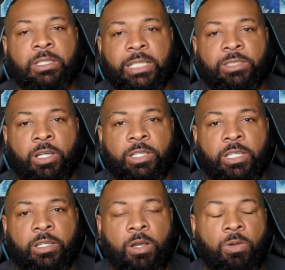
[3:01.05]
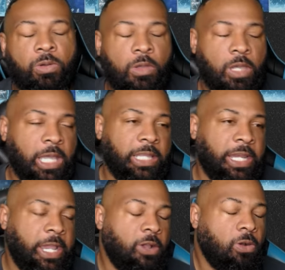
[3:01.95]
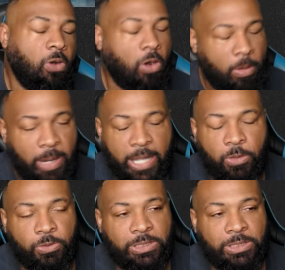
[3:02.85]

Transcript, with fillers: That's all you need to know. And then Harold Carmichael,